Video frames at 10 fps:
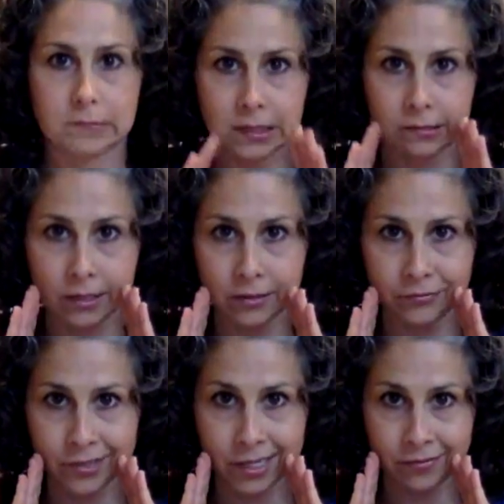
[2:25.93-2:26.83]
I've
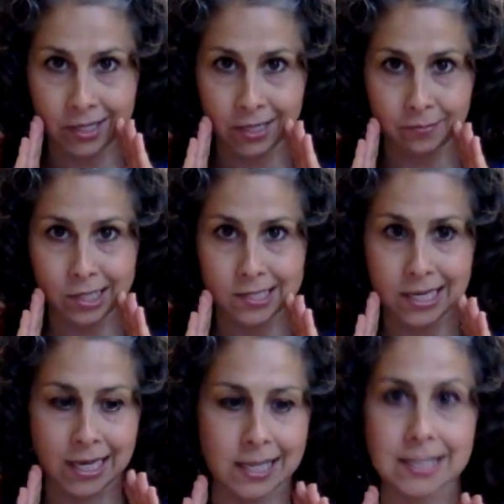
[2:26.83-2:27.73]
got five of them because
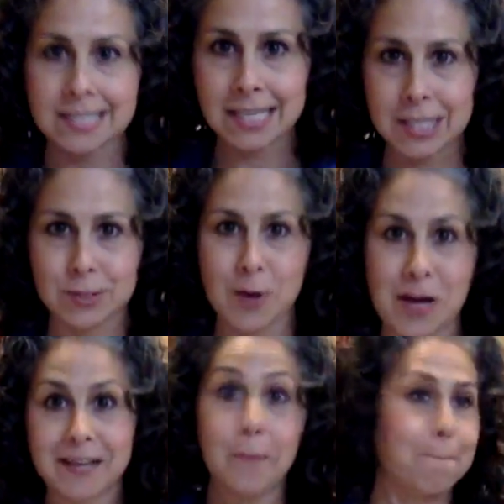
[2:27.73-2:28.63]
I ate the sixth
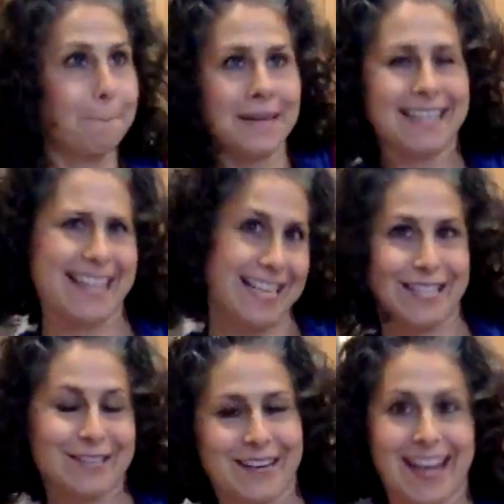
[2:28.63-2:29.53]
one, but
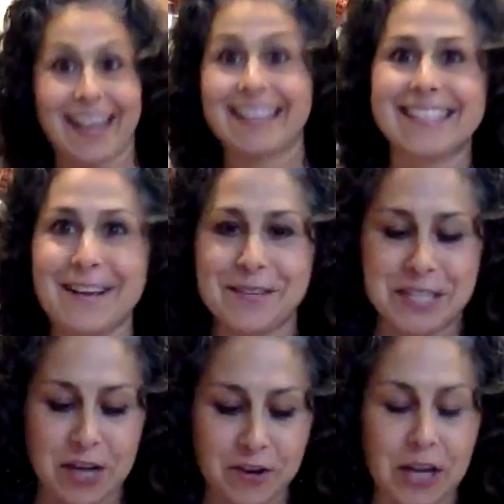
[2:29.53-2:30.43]
that's okay because they were
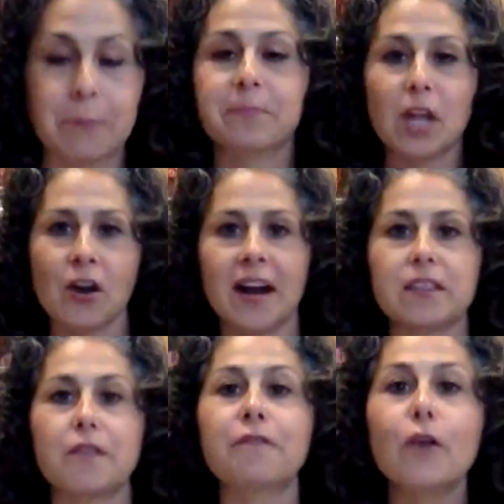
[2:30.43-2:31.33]
so good. All
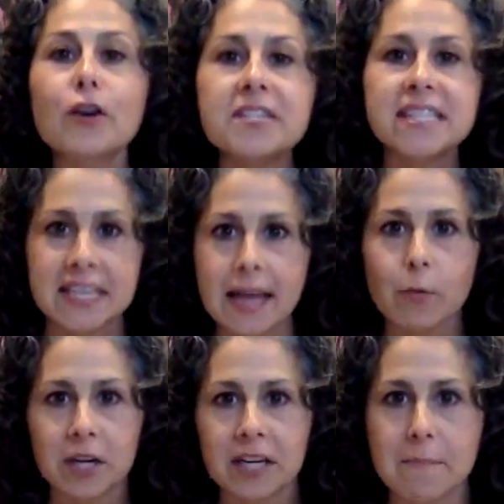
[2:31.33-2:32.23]
right, the first thing that
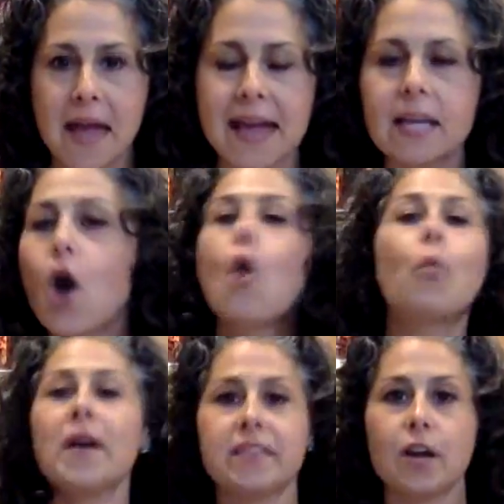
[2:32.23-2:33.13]
we're going to make
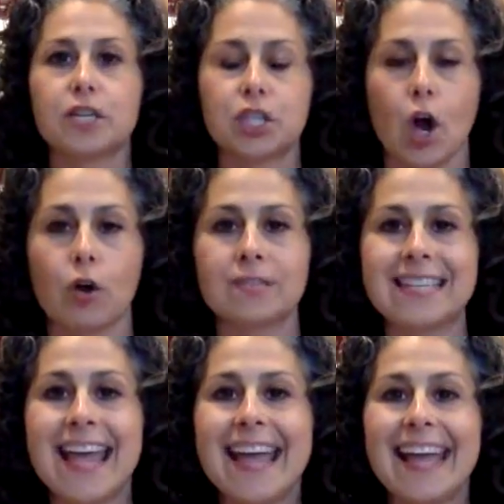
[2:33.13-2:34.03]
with our
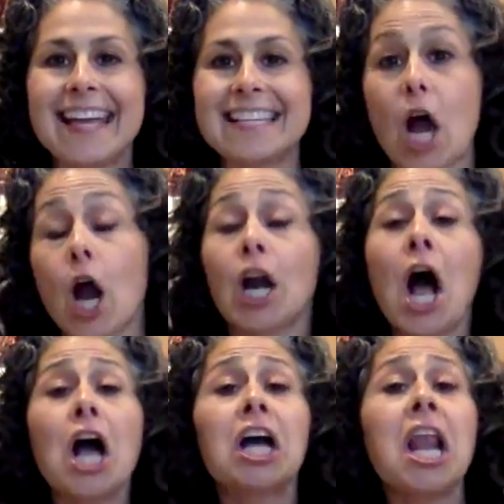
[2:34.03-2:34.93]
scones is
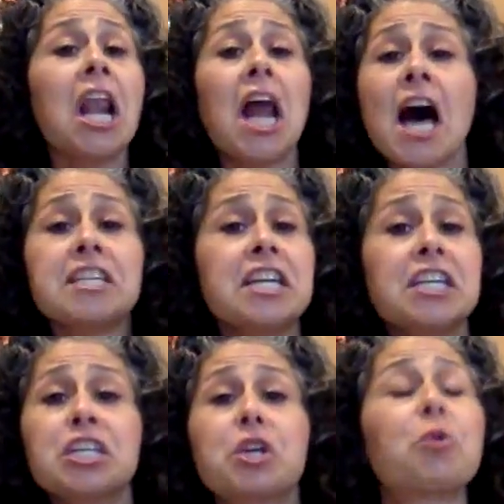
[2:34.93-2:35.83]
our
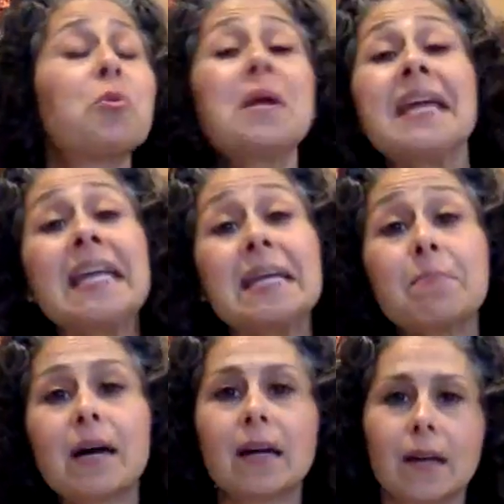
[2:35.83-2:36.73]
clotted cream.